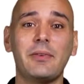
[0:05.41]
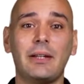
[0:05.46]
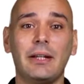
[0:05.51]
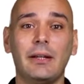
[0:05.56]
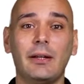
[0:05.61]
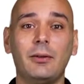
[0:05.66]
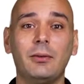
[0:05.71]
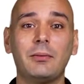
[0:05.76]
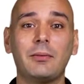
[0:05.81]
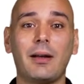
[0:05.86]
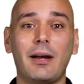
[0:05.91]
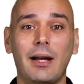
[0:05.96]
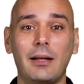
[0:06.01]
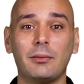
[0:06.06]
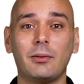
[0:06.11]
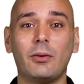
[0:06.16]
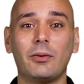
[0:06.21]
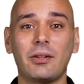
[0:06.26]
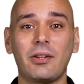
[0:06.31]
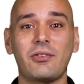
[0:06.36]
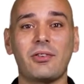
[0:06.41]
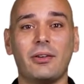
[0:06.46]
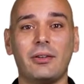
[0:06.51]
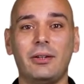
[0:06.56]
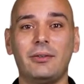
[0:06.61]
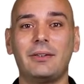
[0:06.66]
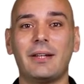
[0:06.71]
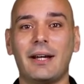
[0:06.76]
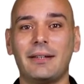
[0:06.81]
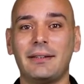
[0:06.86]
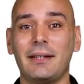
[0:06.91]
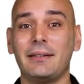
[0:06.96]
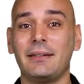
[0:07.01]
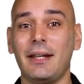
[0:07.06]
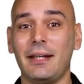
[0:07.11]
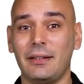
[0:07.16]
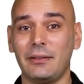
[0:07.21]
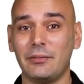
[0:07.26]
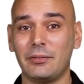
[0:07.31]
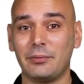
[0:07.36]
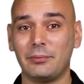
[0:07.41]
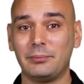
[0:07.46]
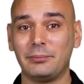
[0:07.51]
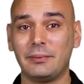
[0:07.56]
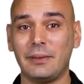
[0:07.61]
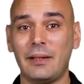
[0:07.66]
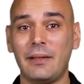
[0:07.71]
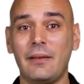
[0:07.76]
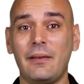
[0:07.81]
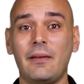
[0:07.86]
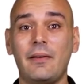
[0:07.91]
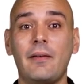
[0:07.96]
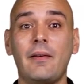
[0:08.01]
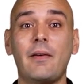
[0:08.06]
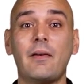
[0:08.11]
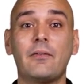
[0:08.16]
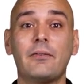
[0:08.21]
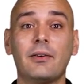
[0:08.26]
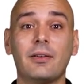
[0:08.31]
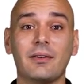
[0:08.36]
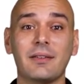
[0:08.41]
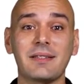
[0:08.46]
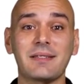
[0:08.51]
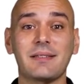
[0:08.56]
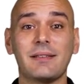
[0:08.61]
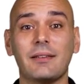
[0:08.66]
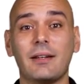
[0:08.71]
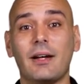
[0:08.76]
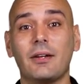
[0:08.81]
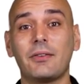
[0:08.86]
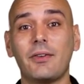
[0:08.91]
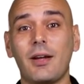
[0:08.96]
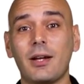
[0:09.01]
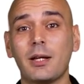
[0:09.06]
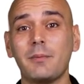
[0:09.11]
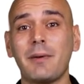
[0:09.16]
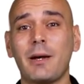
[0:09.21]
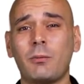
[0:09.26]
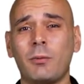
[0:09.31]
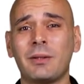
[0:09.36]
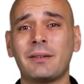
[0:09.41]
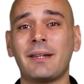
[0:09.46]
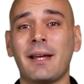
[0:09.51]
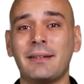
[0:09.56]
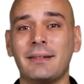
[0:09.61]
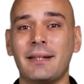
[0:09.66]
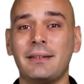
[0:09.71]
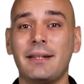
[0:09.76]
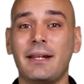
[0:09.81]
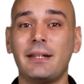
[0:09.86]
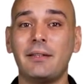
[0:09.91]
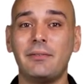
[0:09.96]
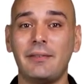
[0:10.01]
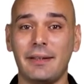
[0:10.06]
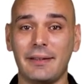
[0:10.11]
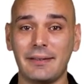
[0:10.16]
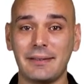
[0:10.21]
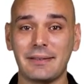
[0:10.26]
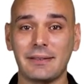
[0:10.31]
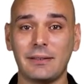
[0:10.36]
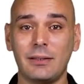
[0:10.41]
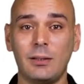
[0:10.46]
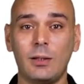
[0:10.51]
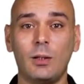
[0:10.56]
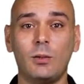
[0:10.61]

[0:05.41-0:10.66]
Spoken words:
video, I'm going to show you .NET First, I'll talk about what .NET is.